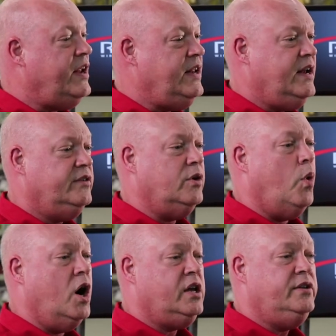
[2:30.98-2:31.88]
they need is a
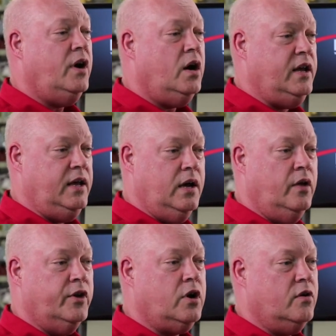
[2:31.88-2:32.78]
walkie-talkie
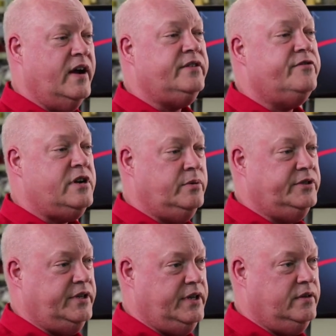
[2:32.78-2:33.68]
on the correct
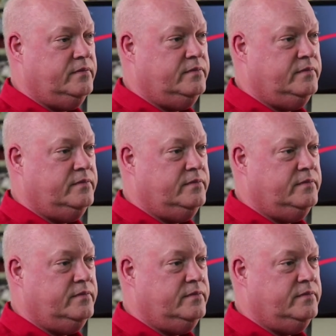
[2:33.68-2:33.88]
frequency.